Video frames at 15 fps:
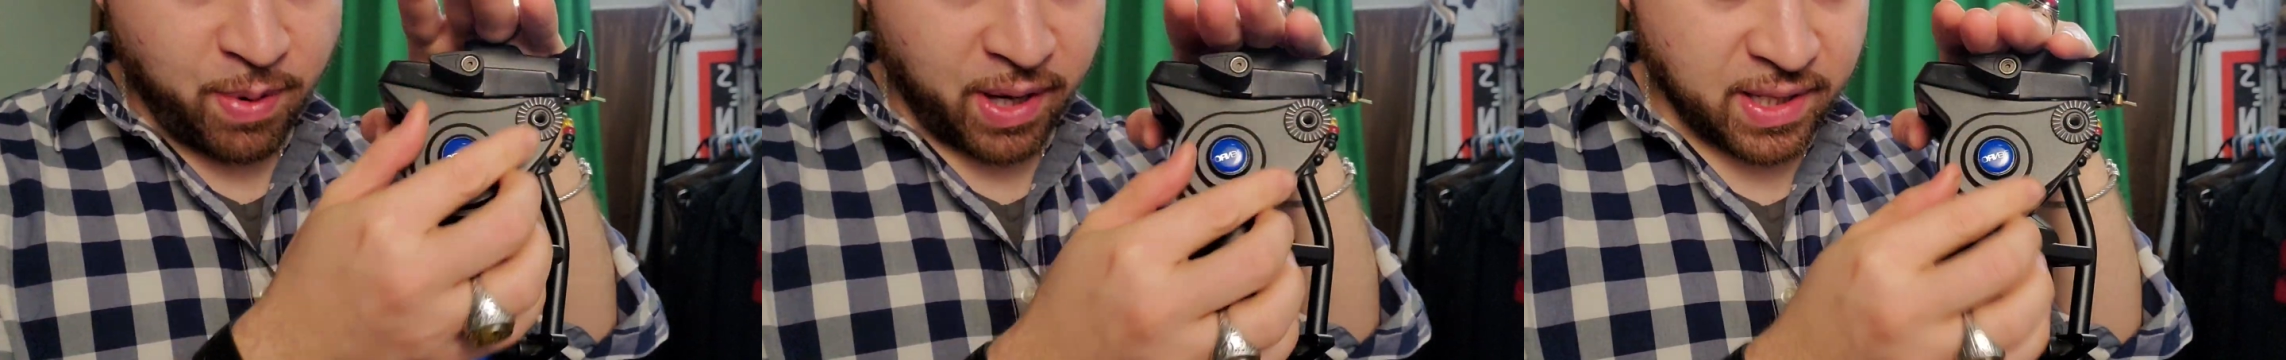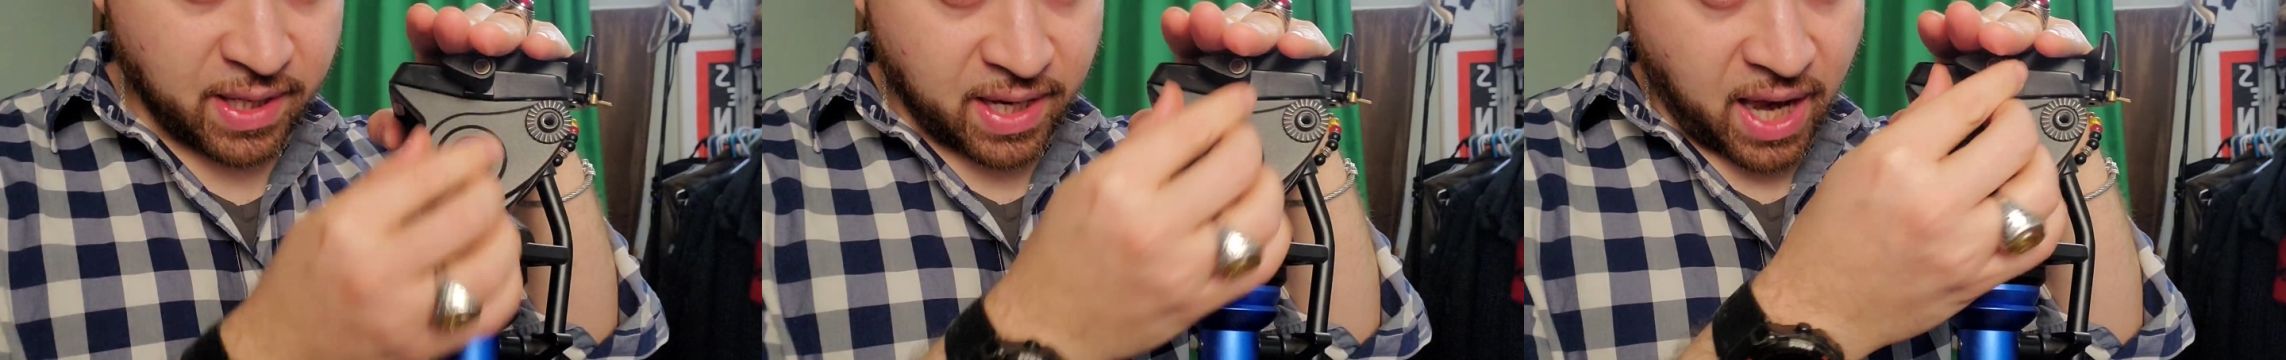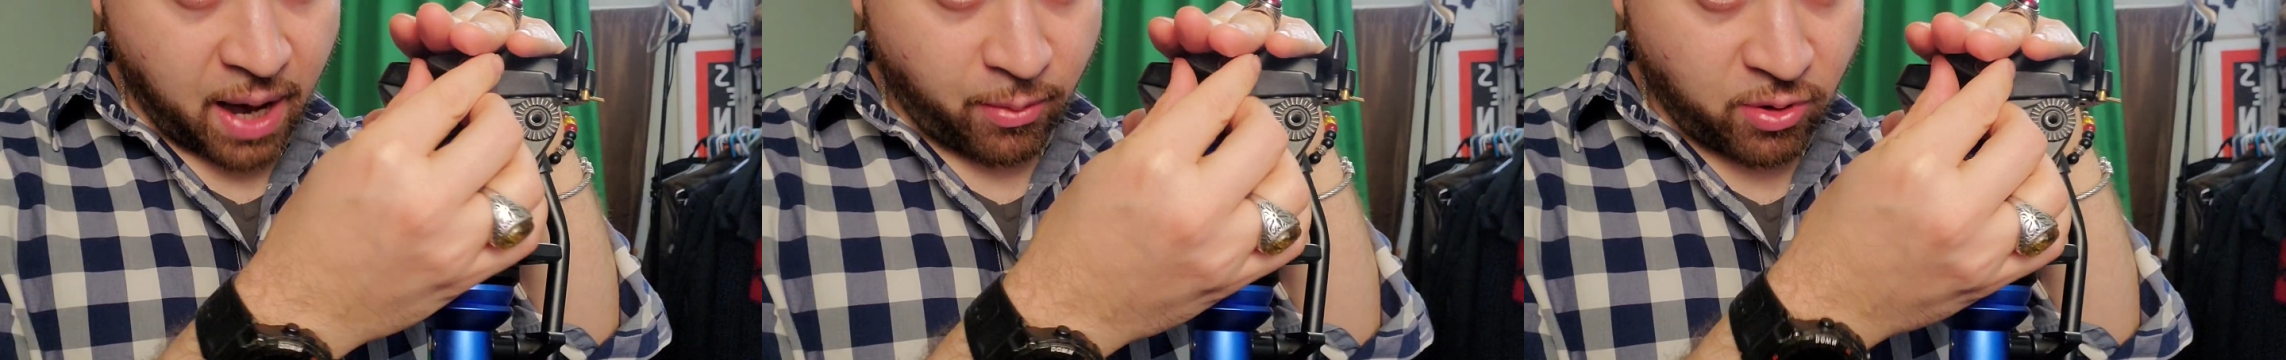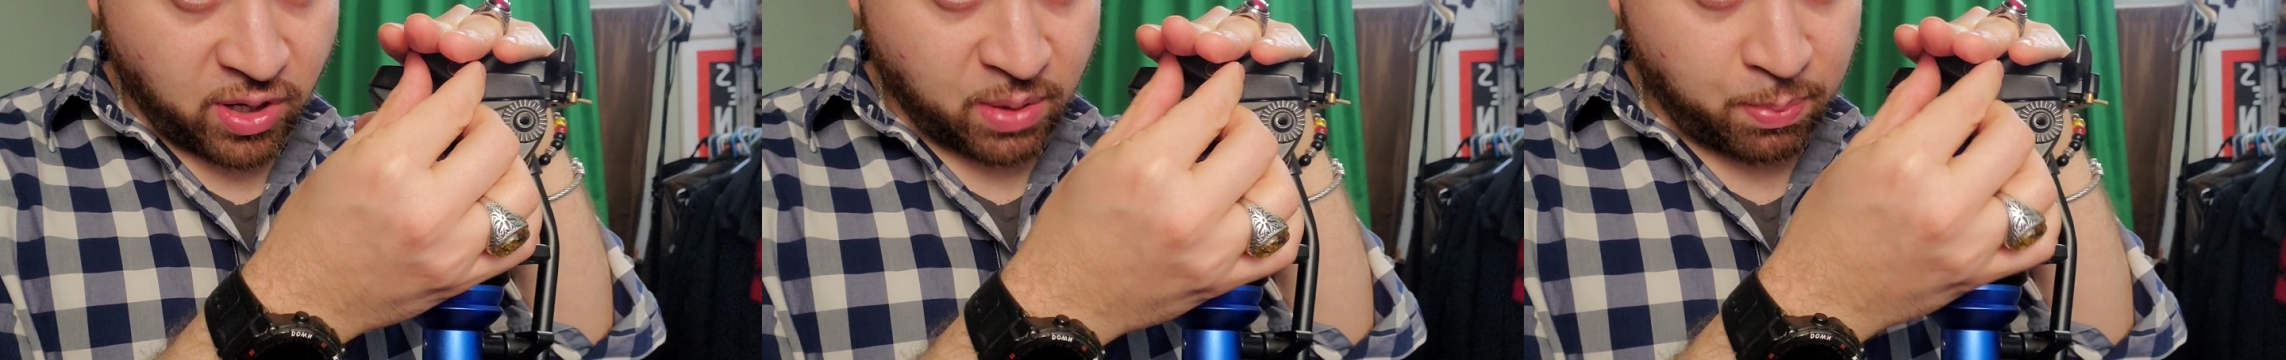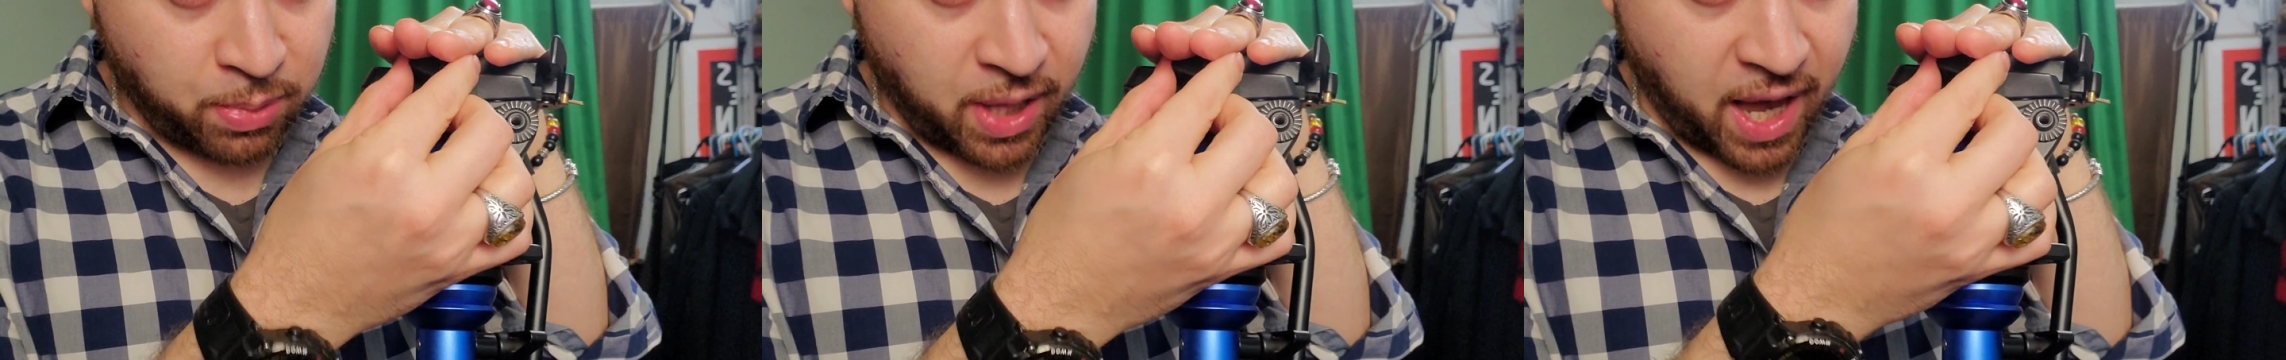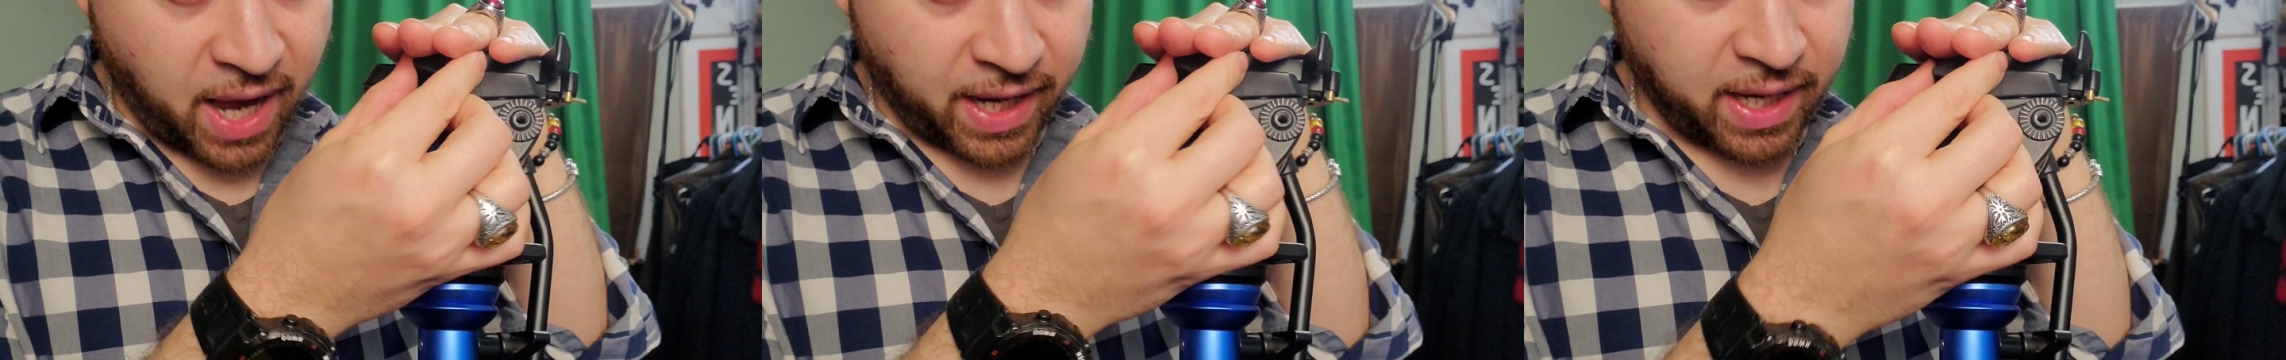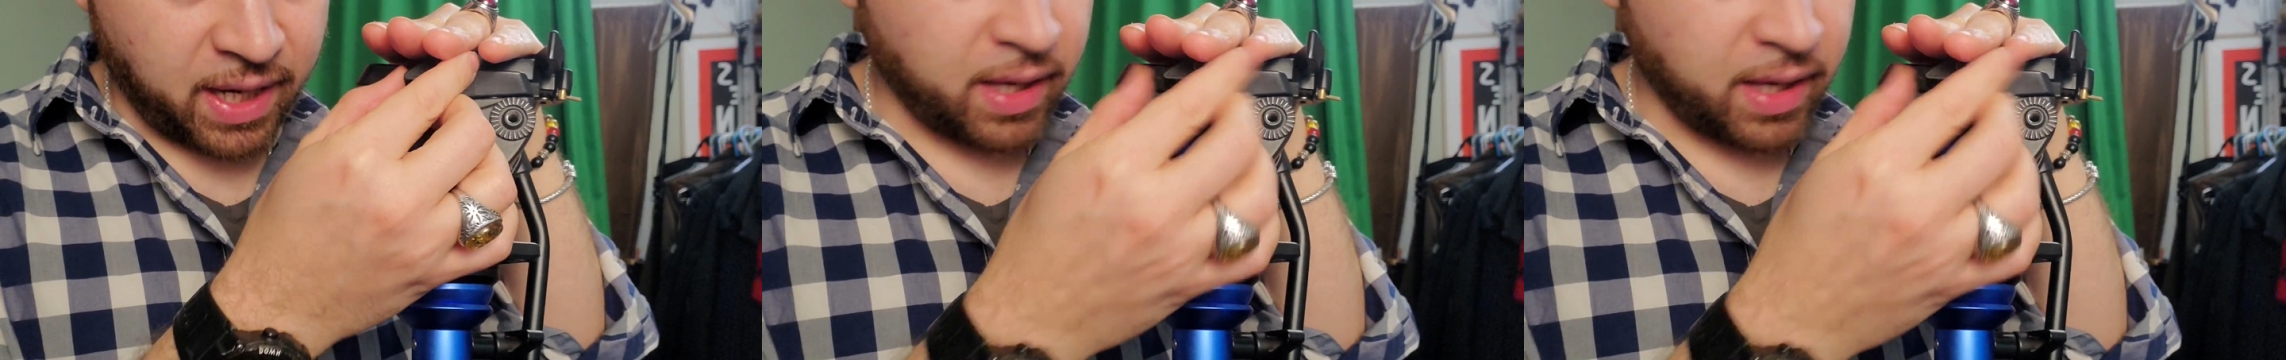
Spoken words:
because the camera is blocking